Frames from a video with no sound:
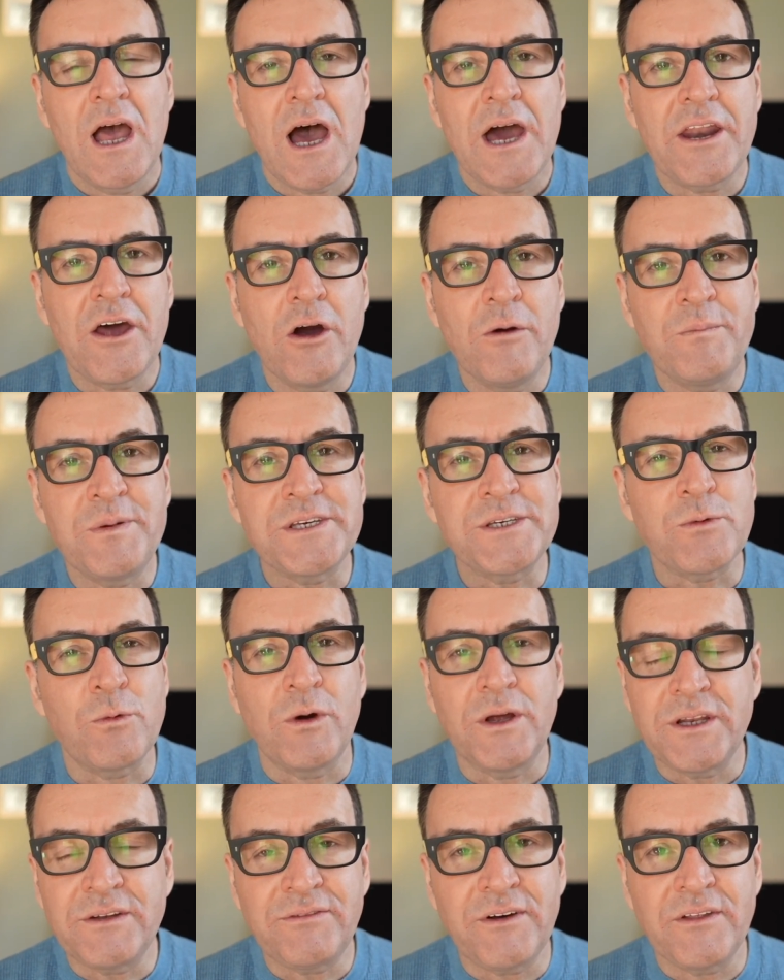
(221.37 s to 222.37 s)
And hope is a
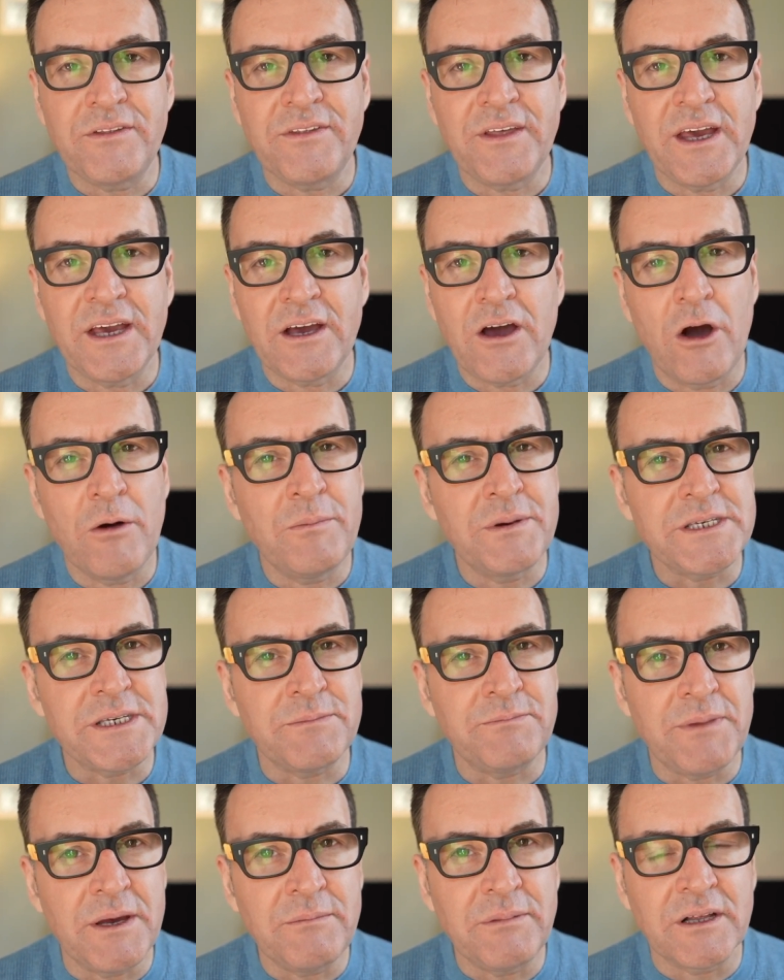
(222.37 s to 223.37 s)
wonderful thing. Hope is
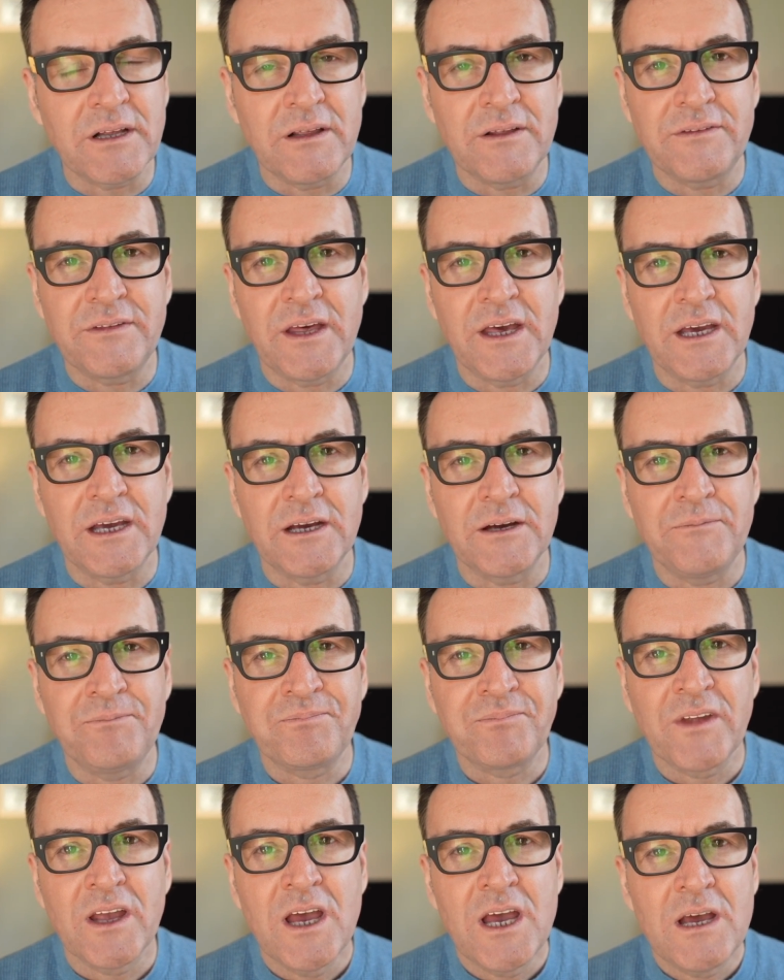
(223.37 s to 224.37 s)
a biblical thing.
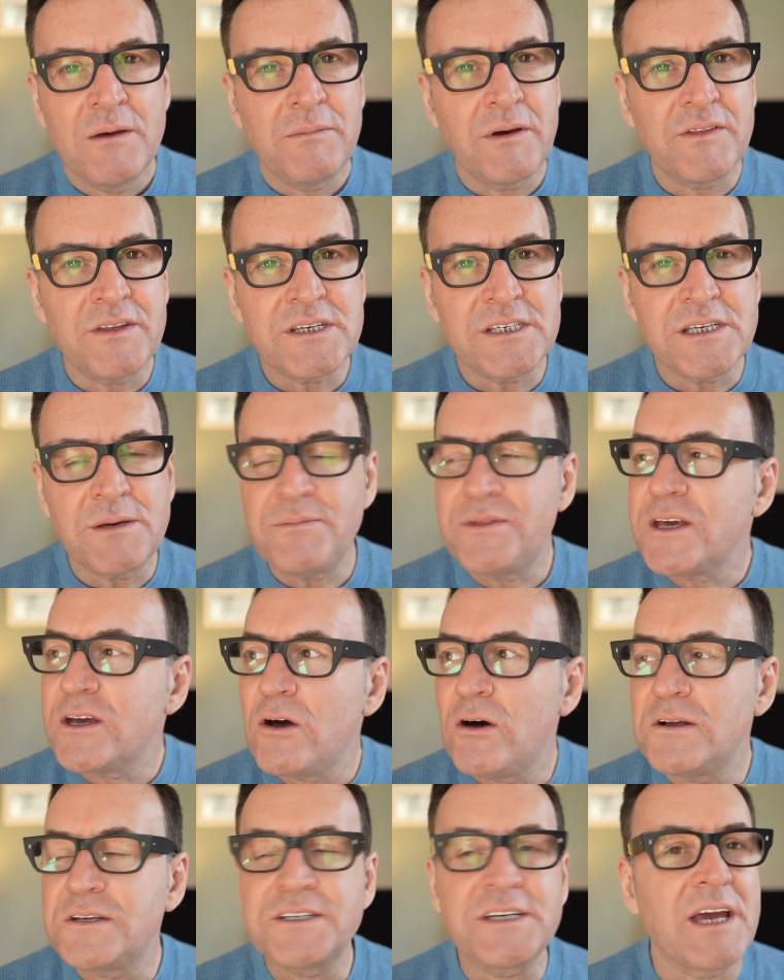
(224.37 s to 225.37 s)
But there's
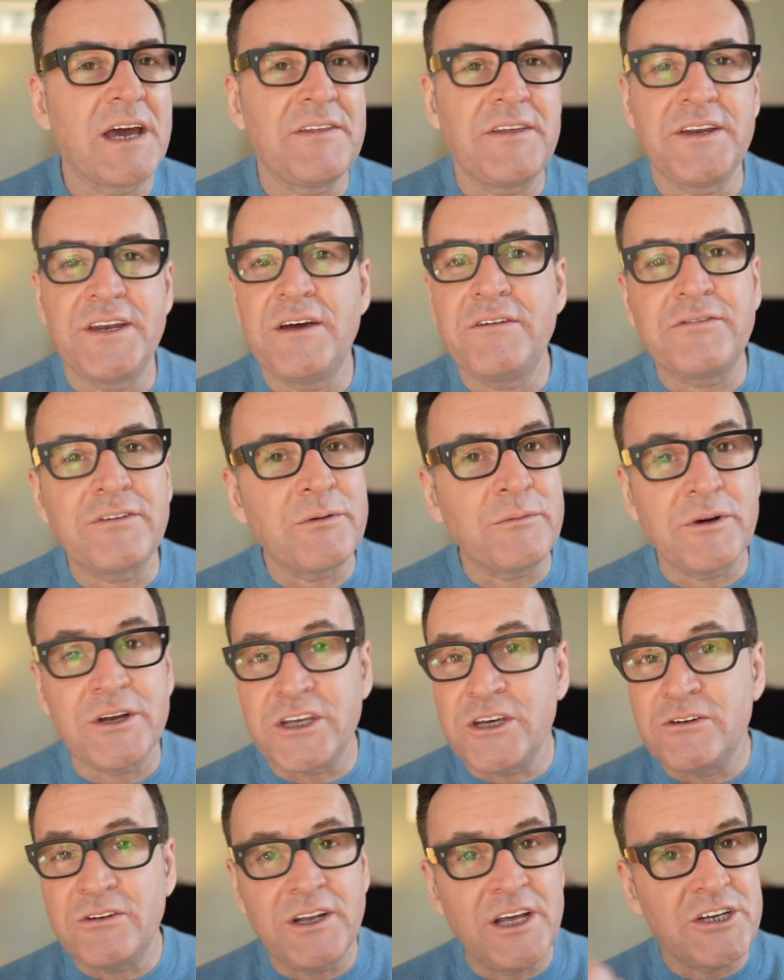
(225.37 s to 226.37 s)
something altogether different
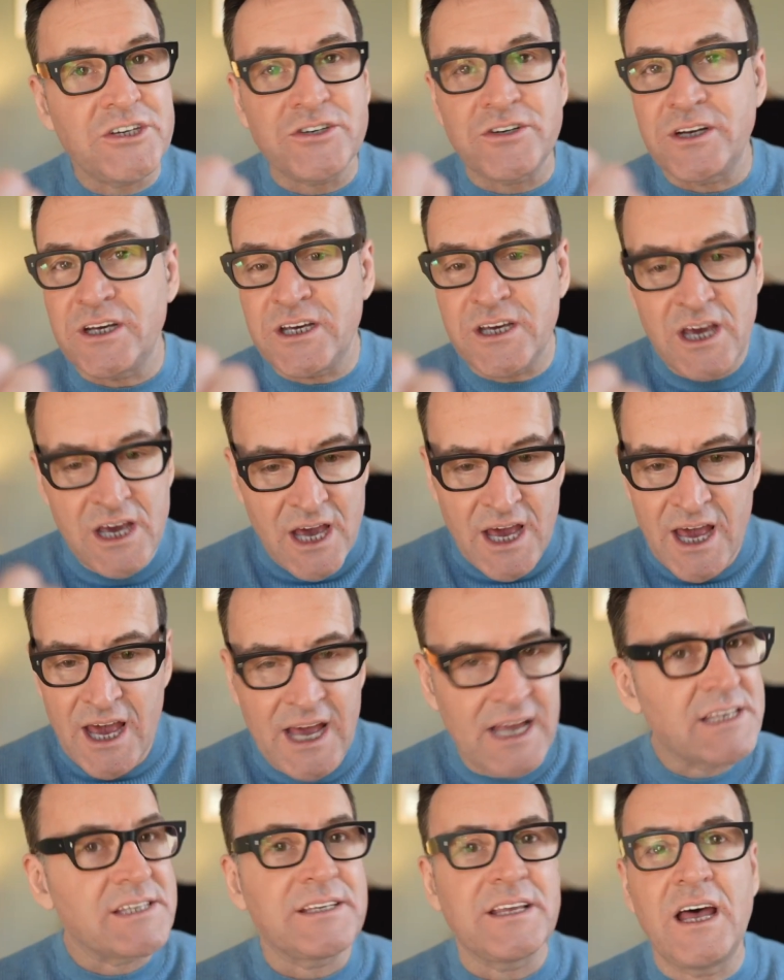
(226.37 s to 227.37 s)
when you literally,
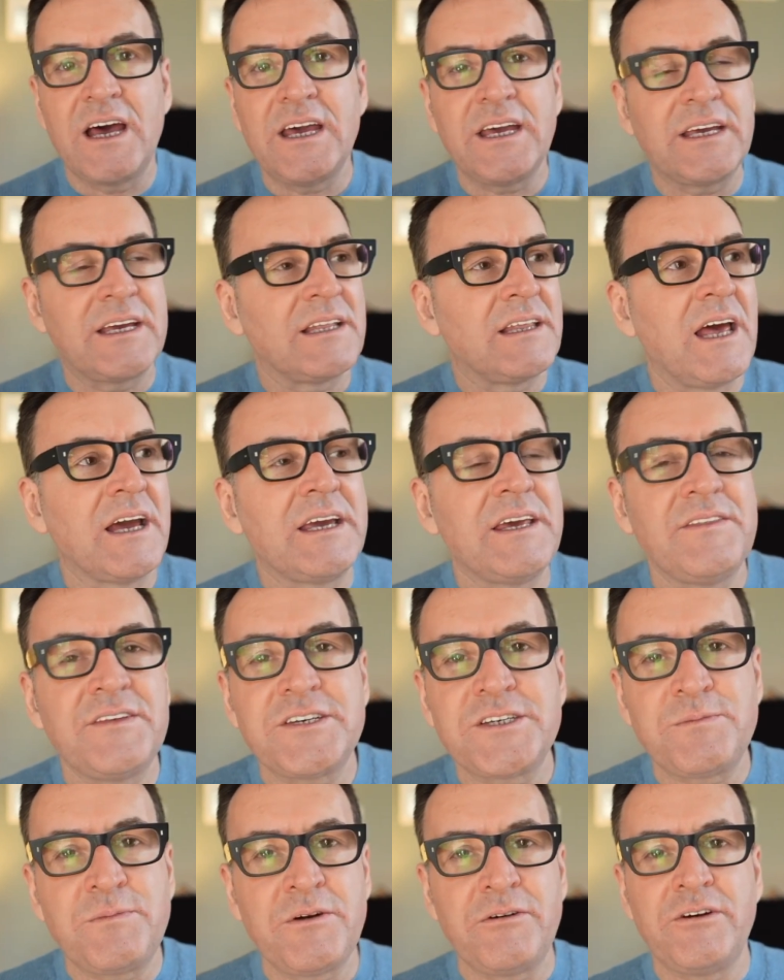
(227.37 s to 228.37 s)
it's like in the
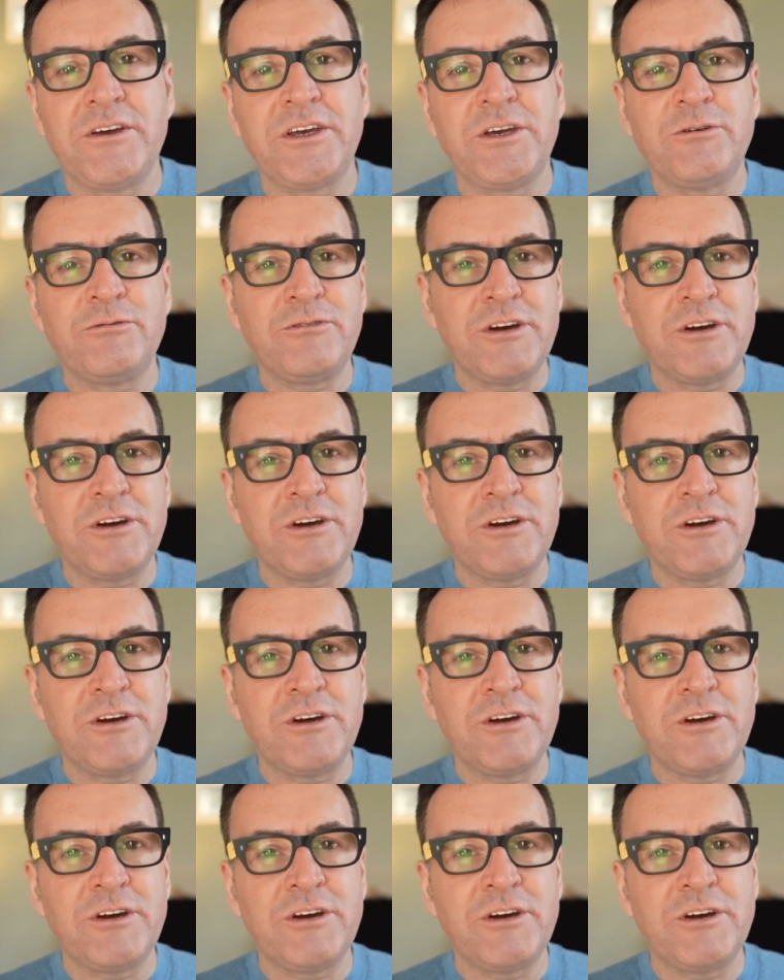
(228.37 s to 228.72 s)
spirit, you